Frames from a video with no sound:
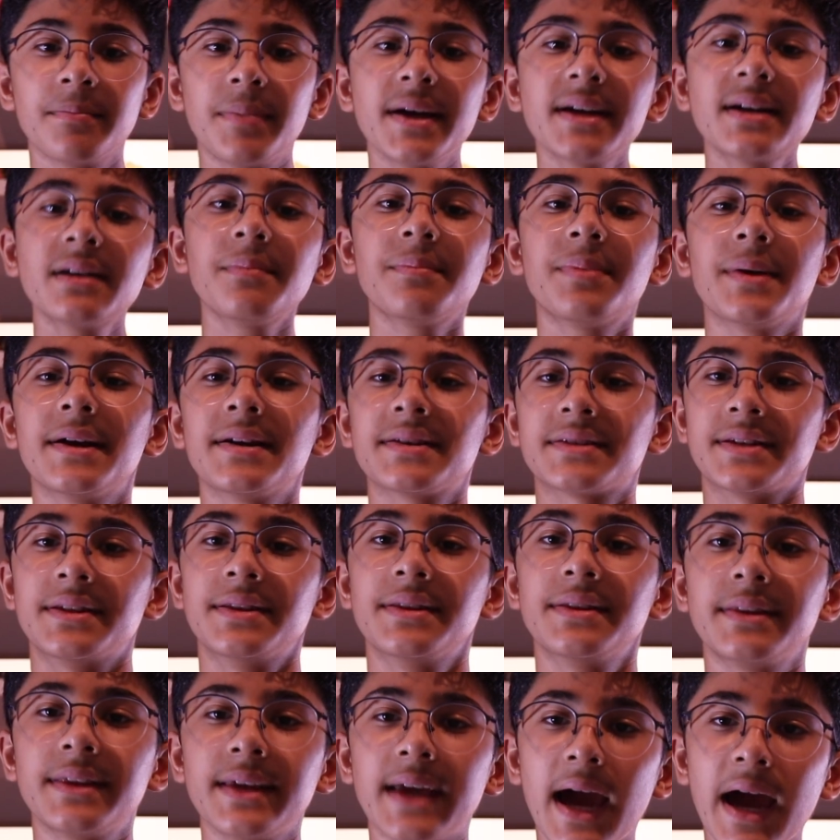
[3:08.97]
By
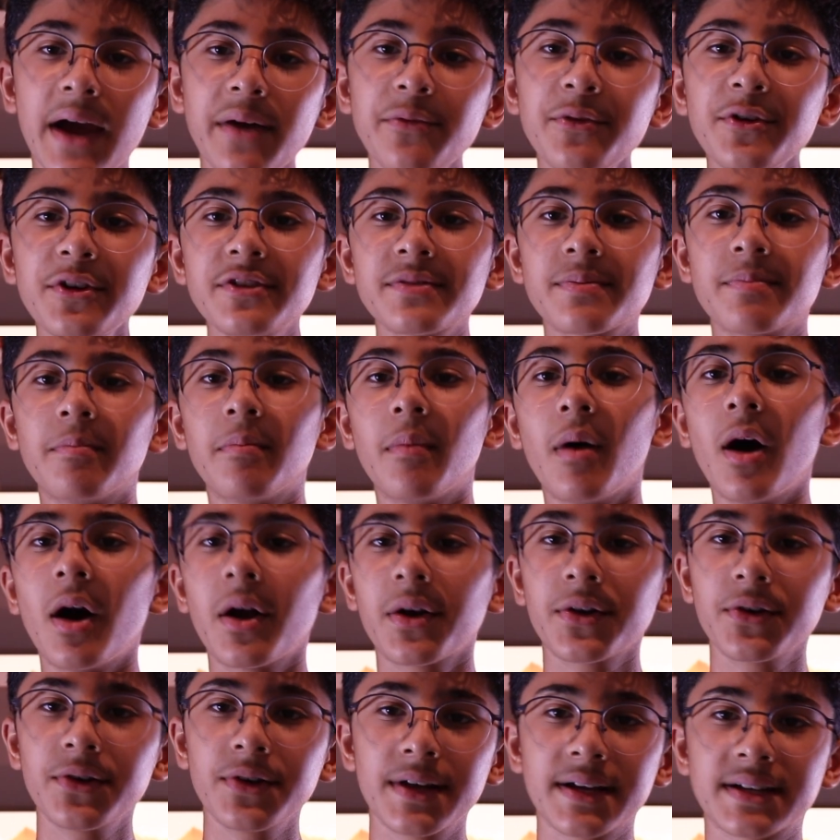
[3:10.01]
comparison, the average
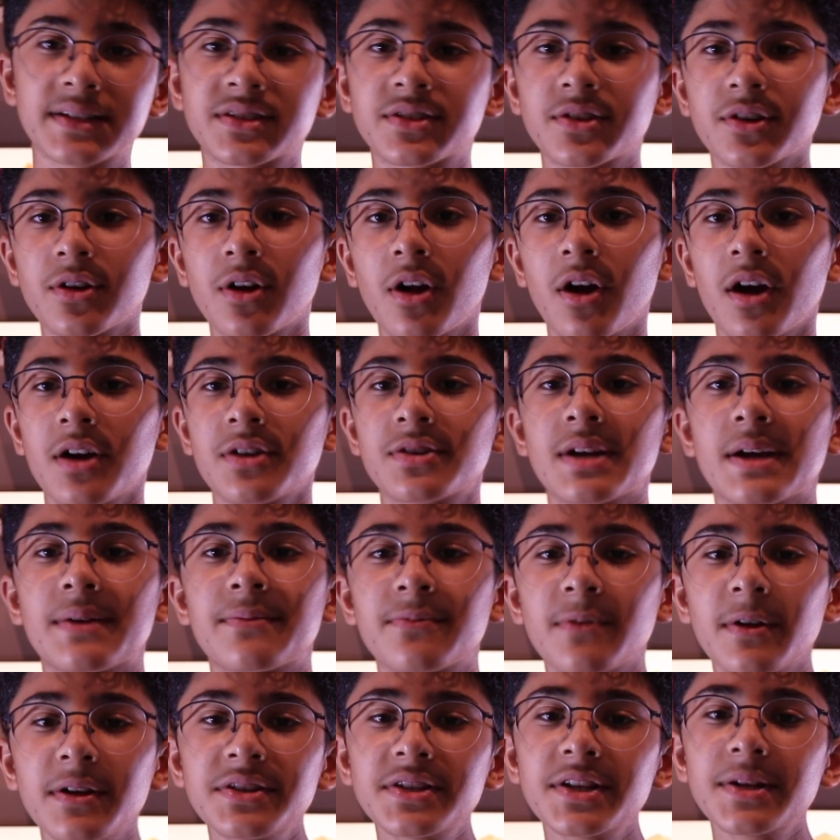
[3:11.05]
modern external hard drive
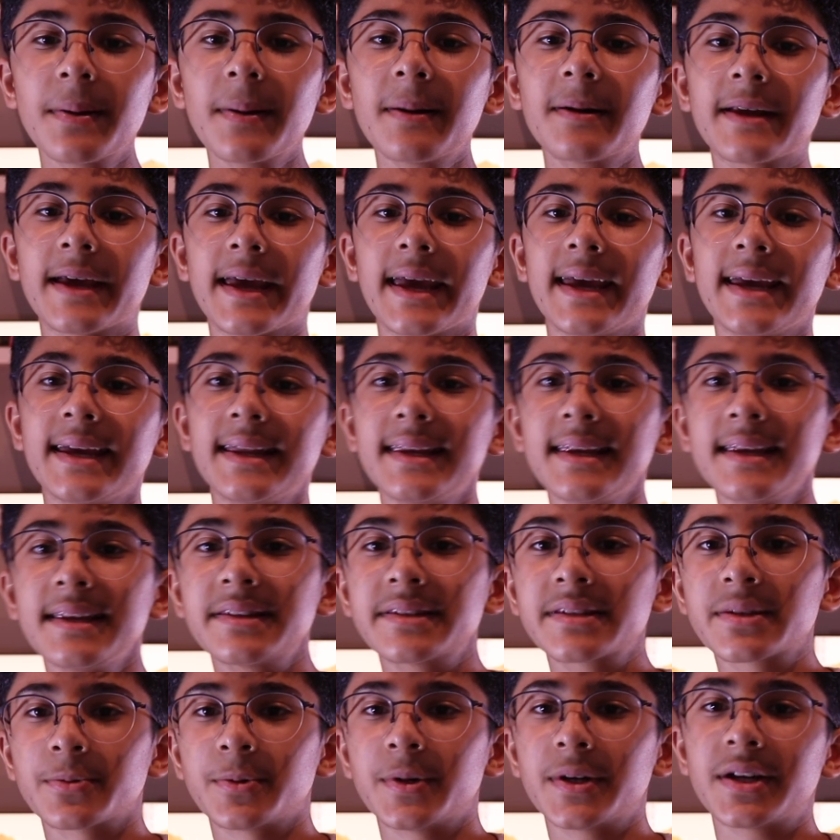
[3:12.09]
runs at around 80
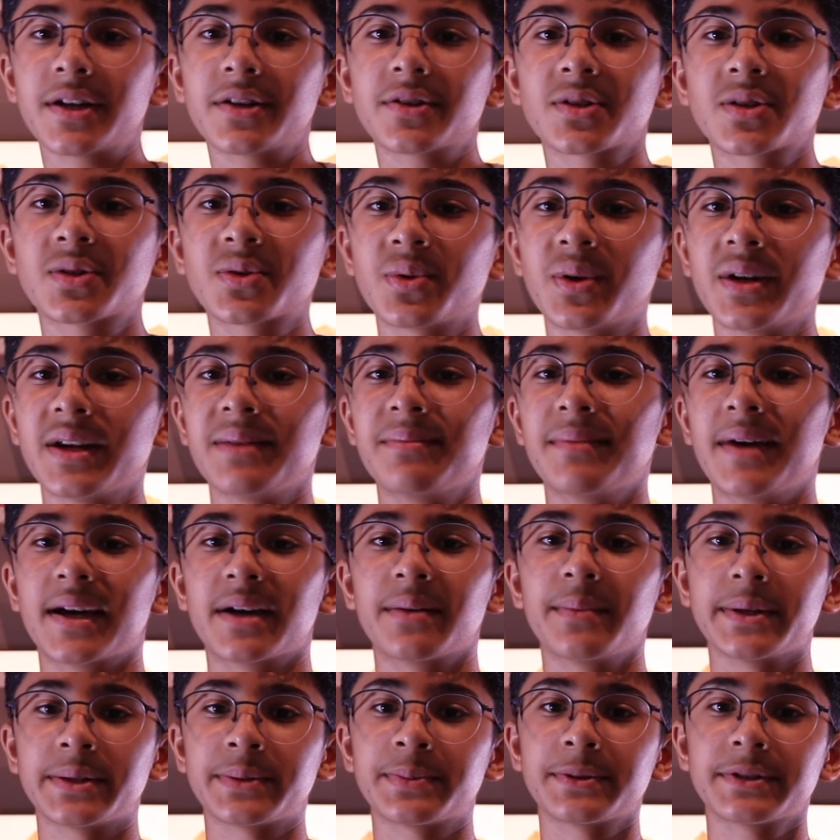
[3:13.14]
to 120
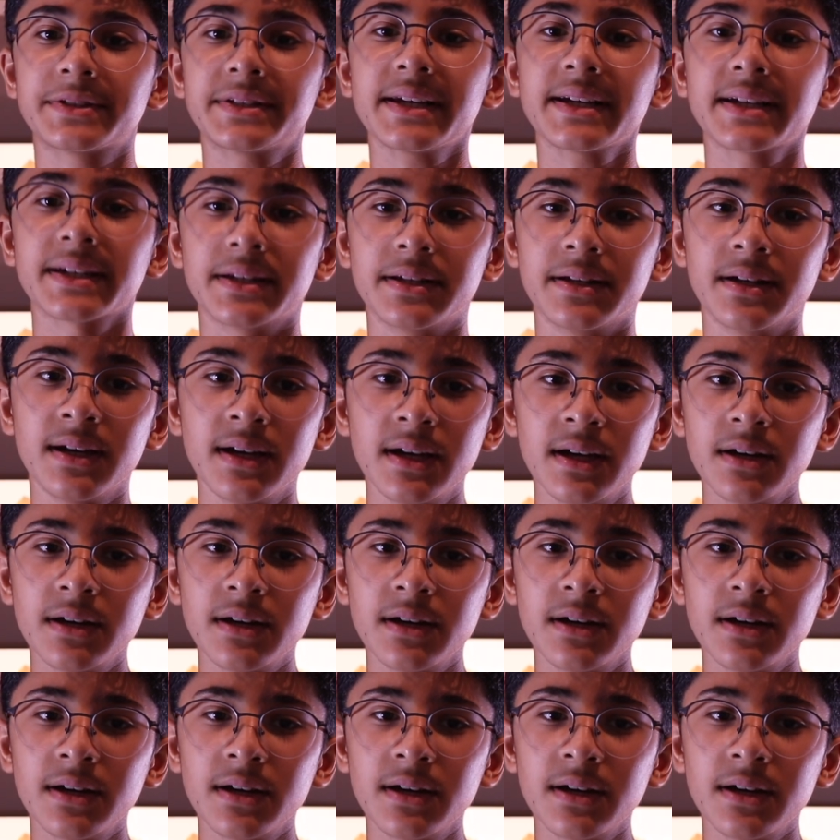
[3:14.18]
megabytes per second,